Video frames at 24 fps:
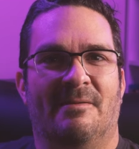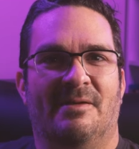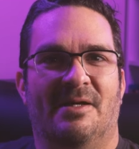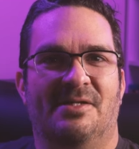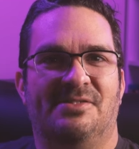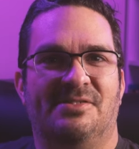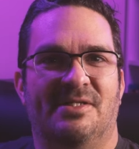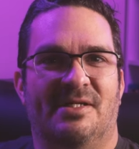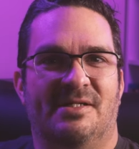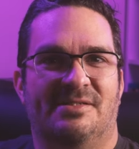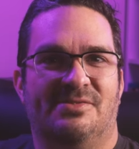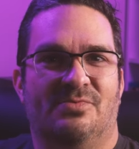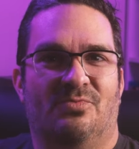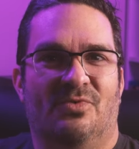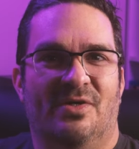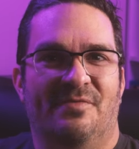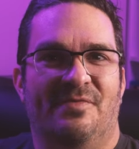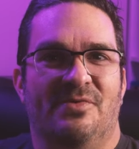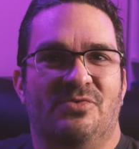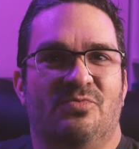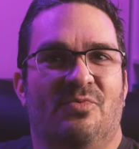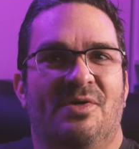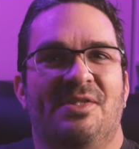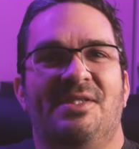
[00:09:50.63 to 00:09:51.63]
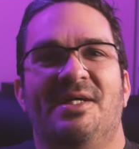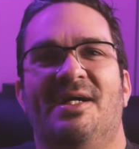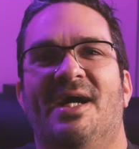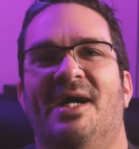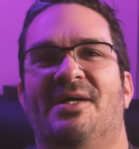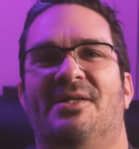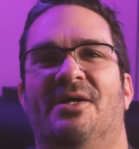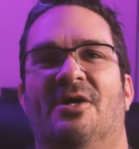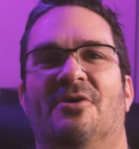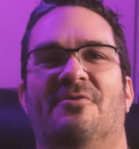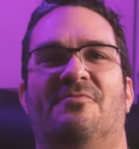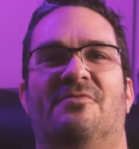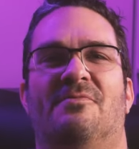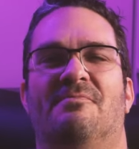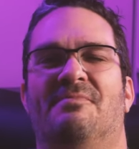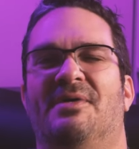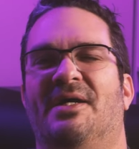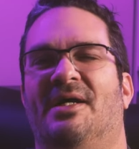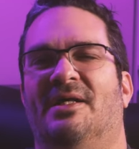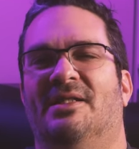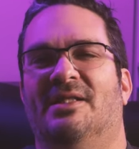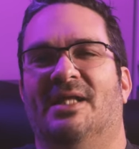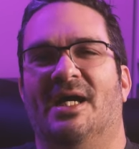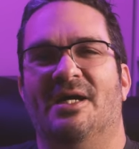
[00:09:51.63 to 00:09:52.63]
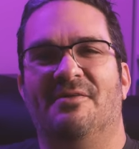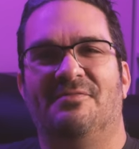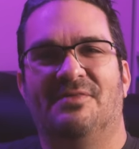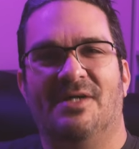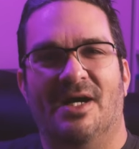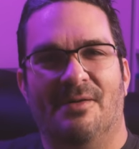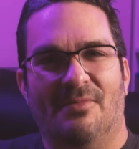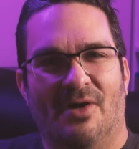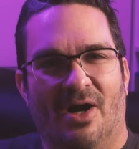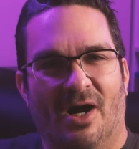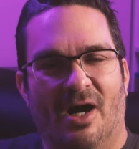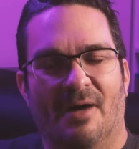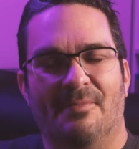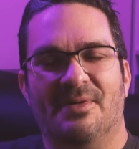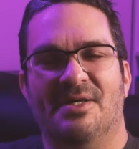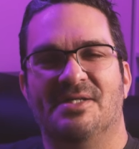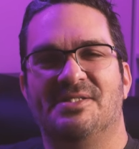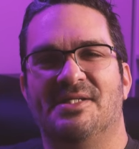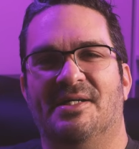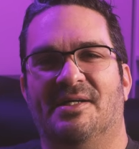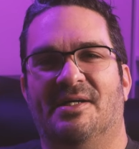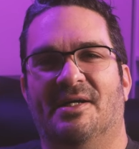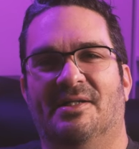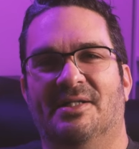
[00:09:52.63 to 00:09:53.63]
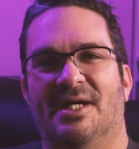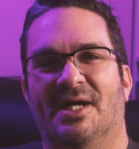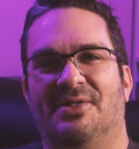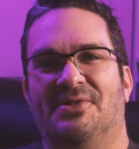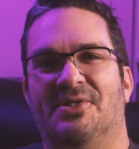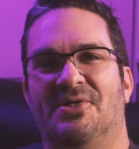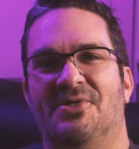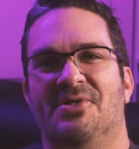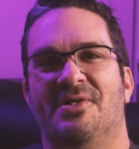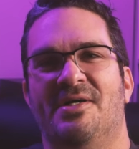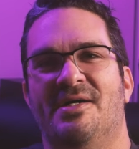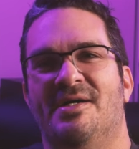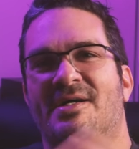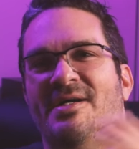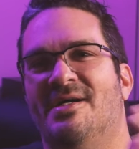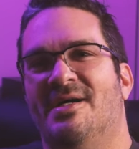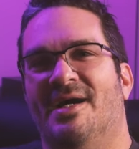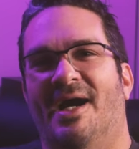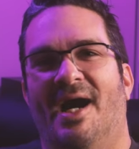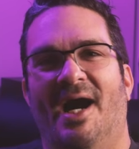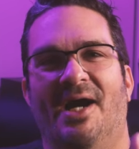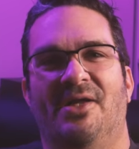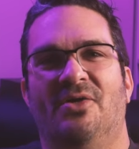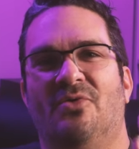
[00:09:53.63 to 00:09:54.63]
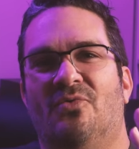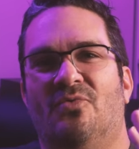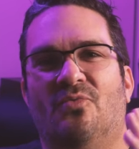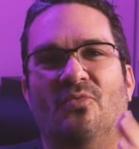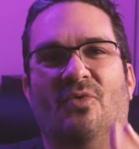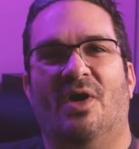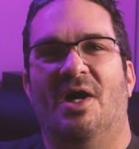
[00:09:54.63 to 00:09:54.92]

It's, it's, if it's one thing I know from being a lifetime hobbyist and collector, I don't